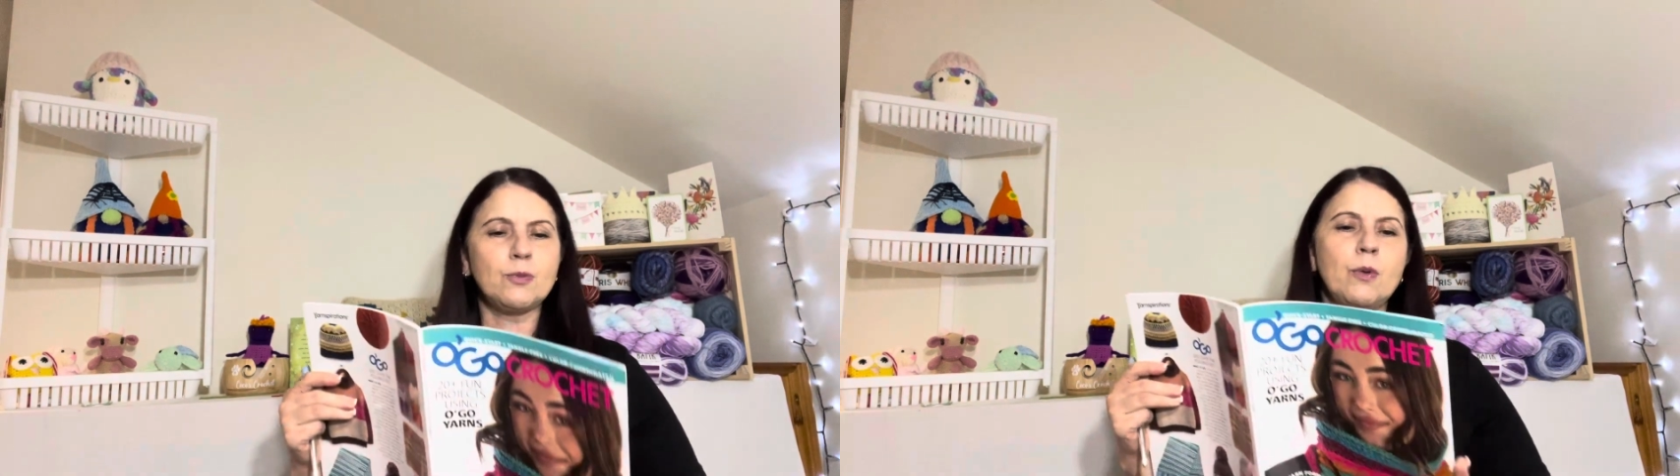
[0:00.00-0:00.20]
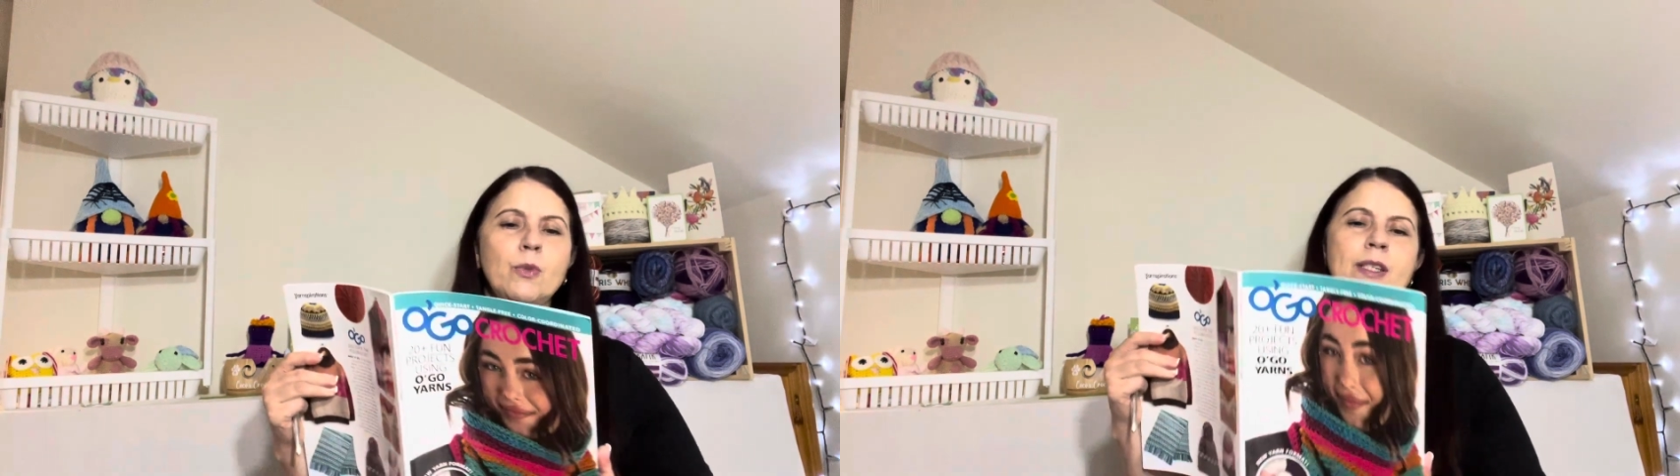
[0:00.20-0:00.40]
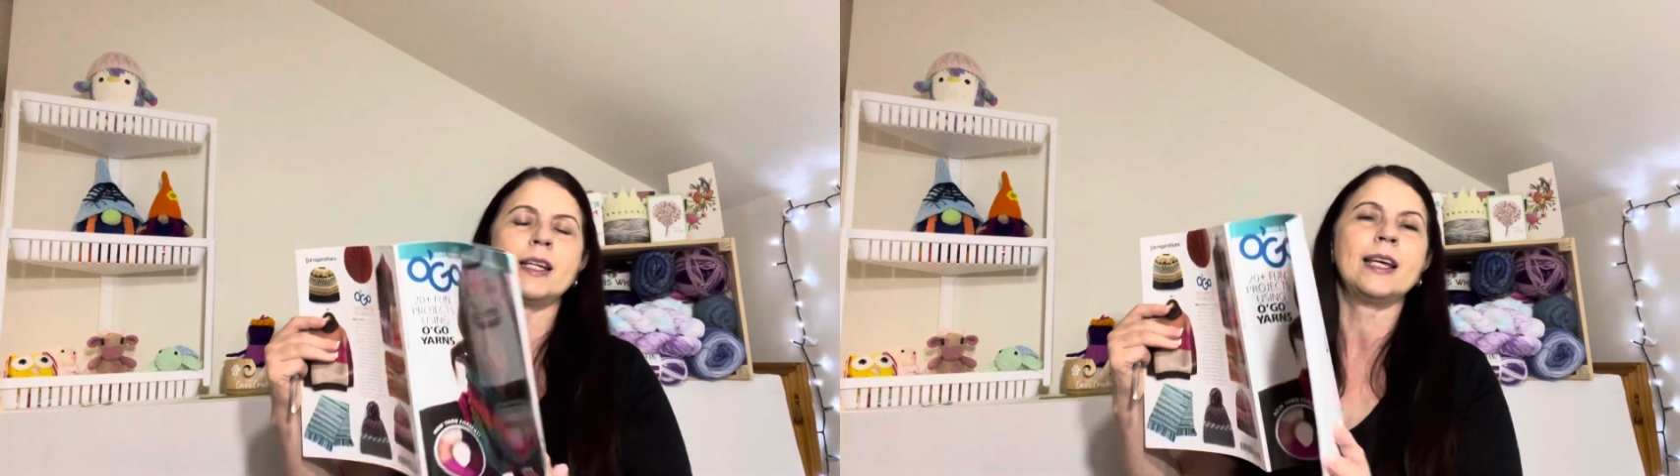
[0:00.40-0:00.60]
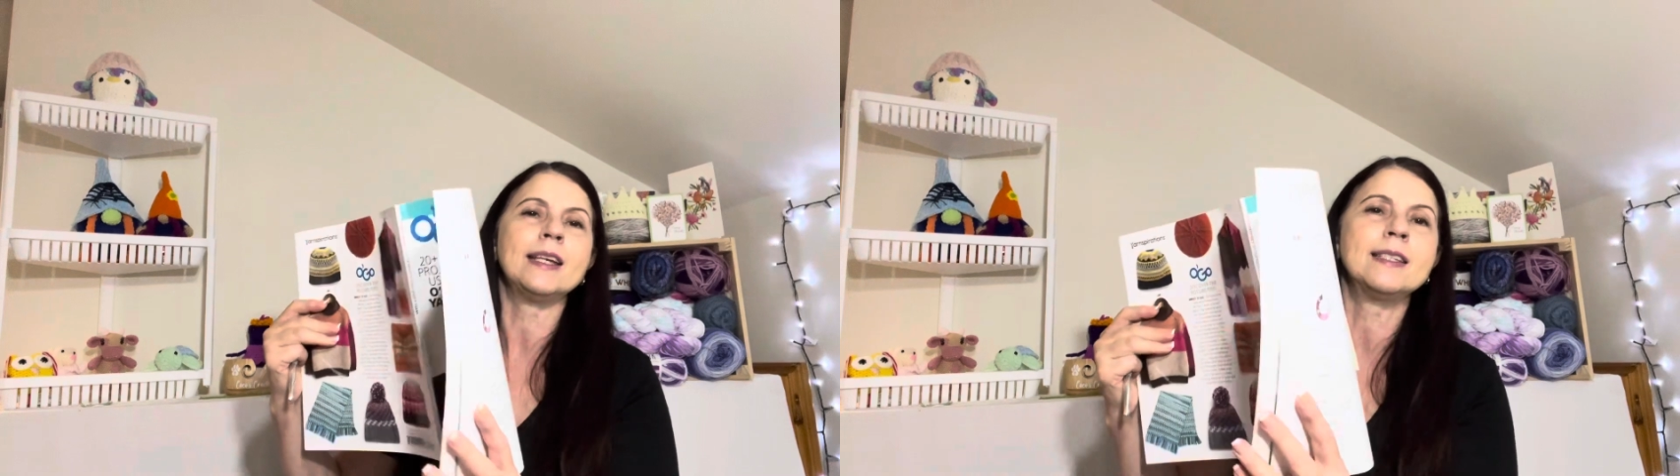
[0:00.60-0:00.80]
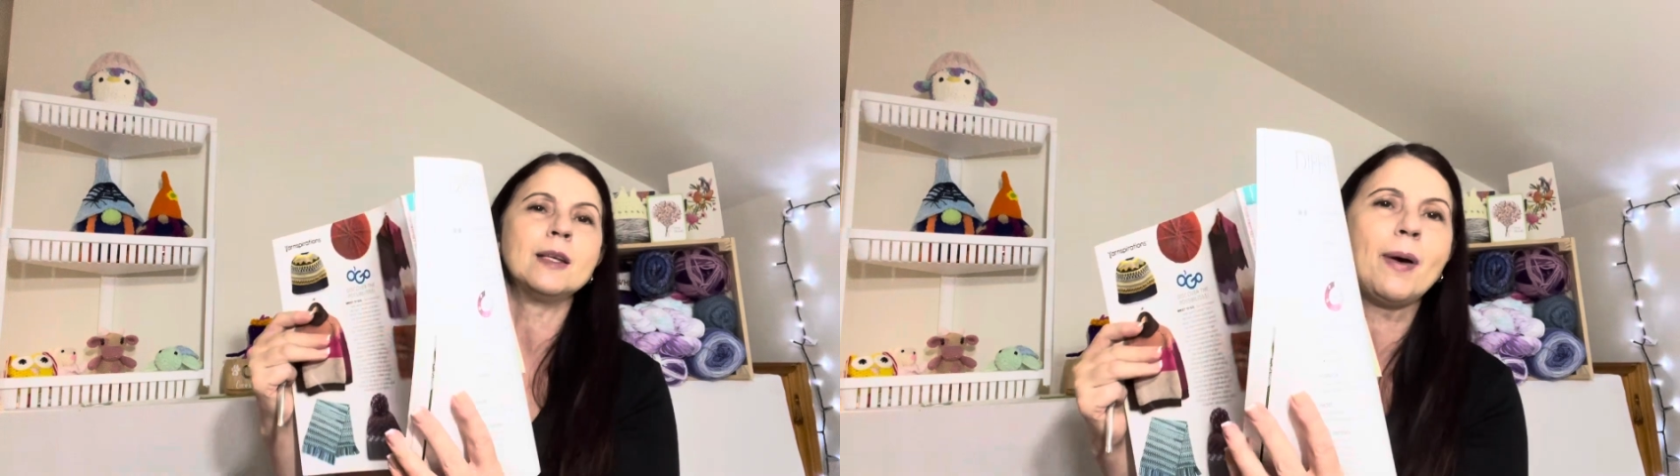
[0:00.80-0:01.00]
one was an
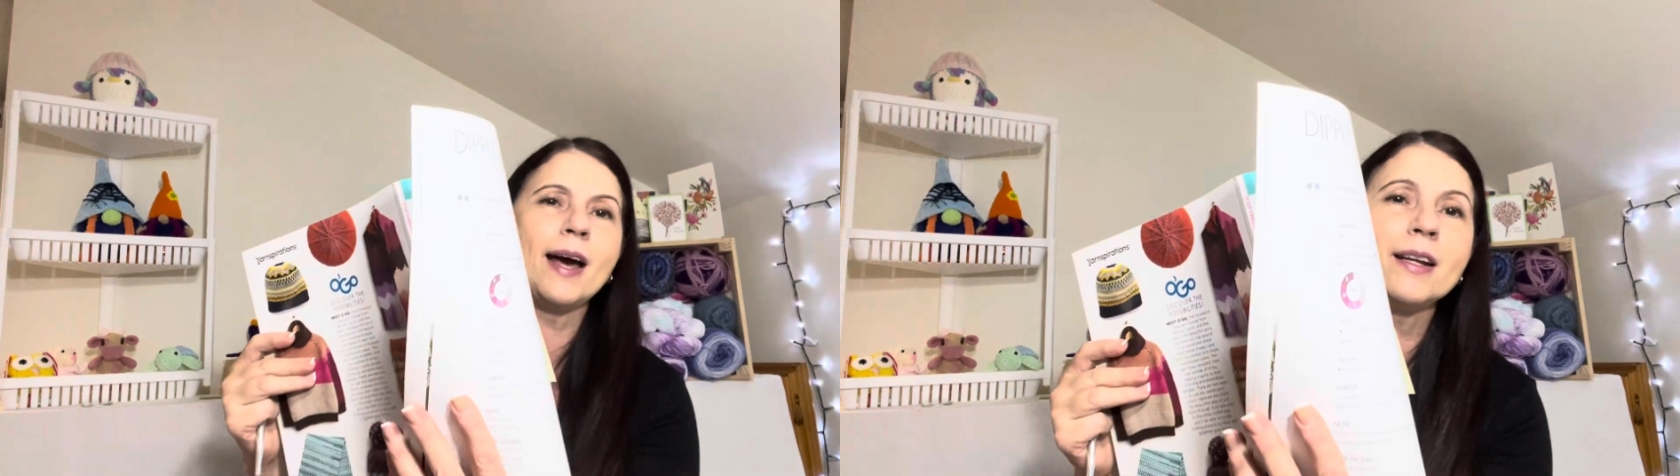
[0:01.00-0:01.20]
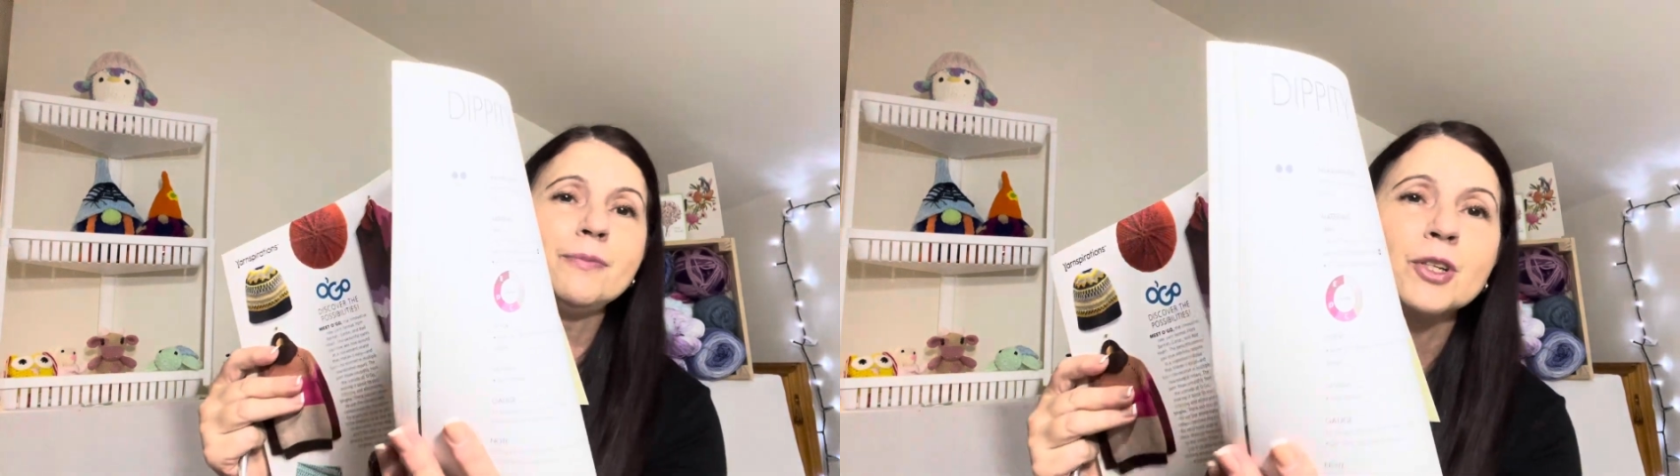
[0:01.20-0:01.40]
easy pattern.